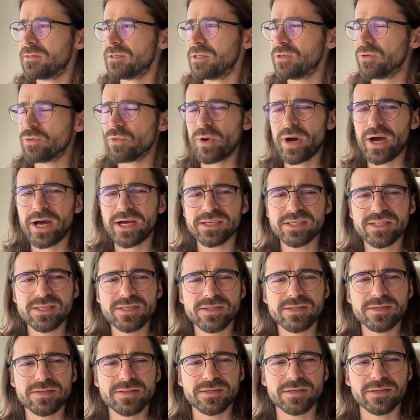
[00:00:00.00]

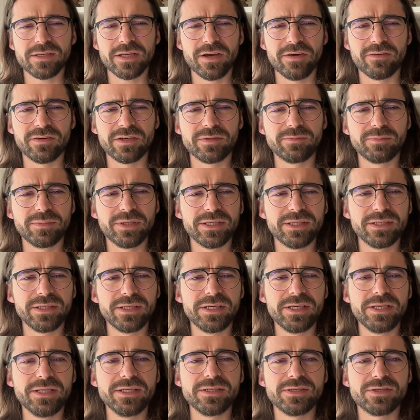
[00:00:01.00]
US government
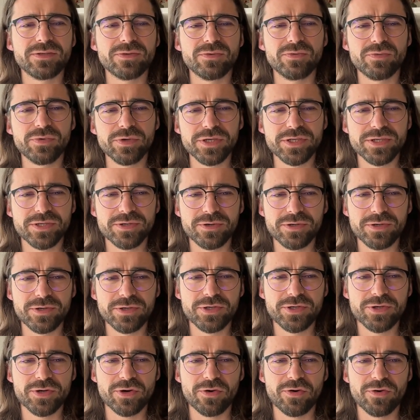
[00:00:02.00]
into
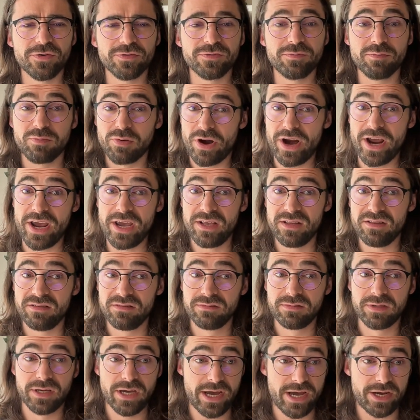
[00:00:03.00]
research of
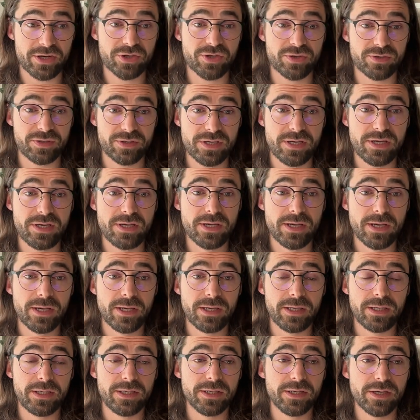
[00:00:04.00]
brain, actually,
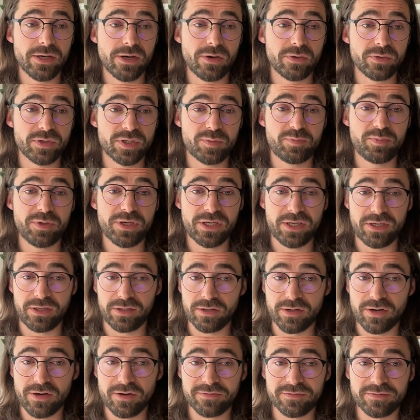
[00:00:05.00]
you know,
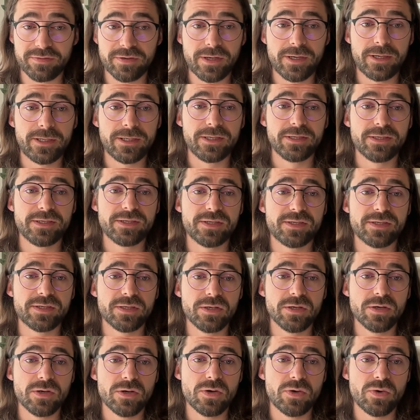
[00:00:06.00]
speaking of.
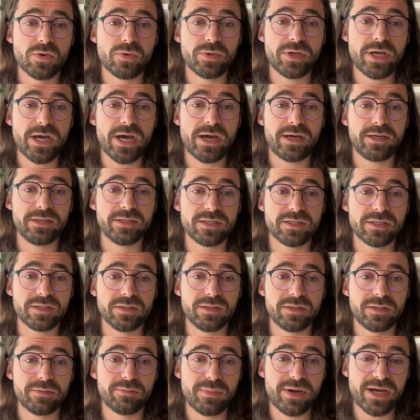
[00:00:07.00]
So yeah, it's
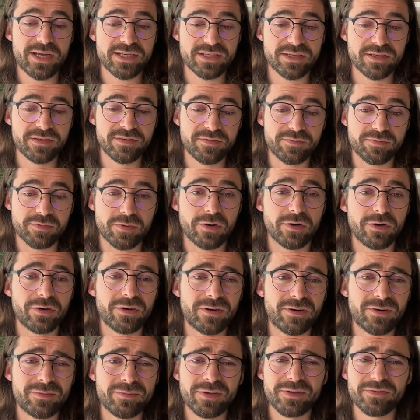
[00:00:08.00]
a massive
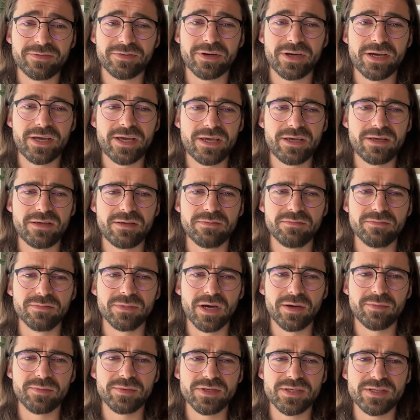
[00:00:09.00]
program, if I'm
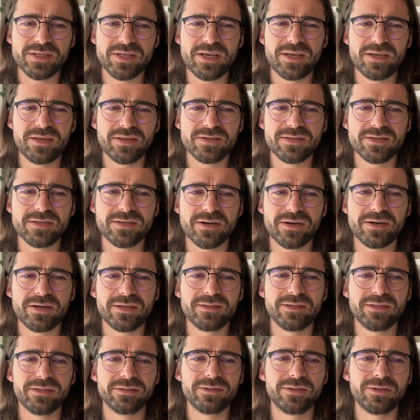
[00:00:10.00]
not mistaken,
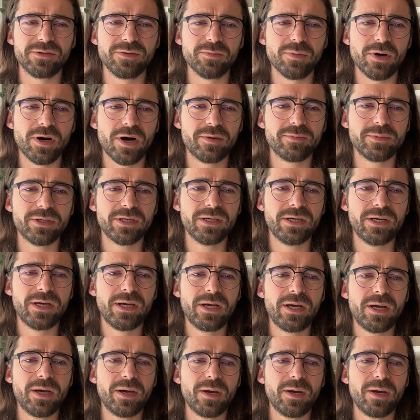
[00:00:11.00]
started under Obama.